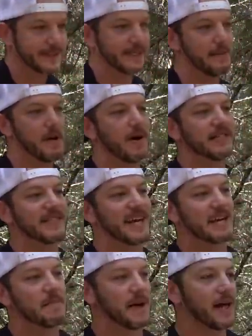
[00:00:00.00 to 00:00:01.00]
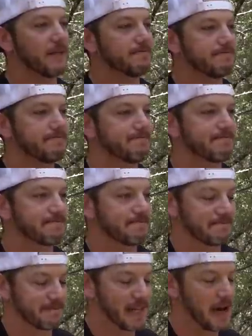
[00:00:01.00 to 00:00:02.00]
Give me one second, Bill.
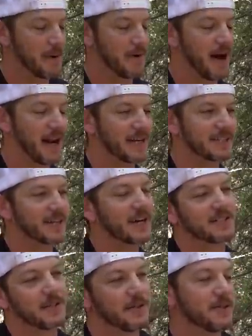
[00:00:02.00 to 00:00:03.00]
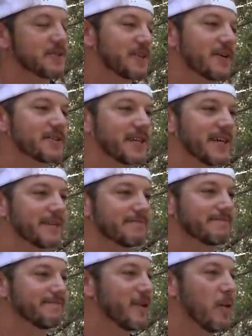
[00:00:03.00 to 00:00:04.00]
I'll be right out to talk to you and your associate.
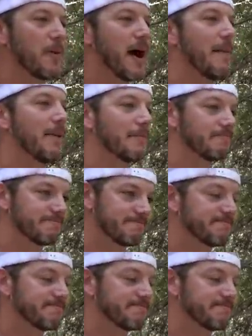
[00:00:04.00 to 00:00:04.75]
No problem.